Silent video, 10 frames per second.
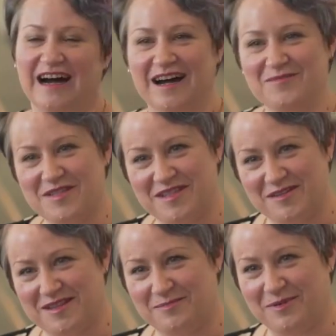I'm
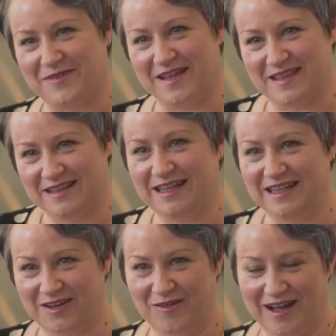Associate Professor
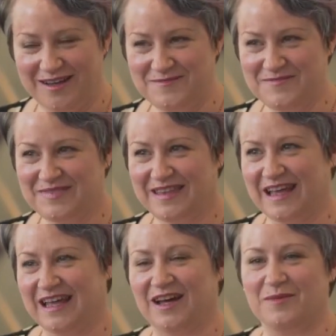Linda Graham,
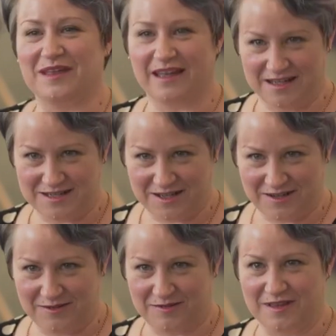and I'm the
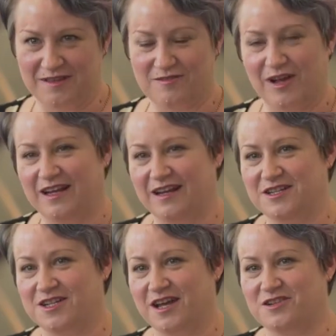editor of the Australian
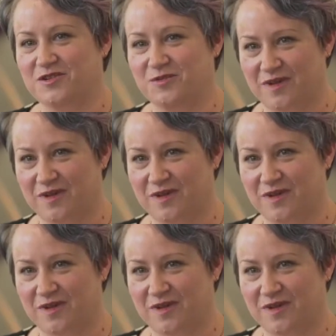Educational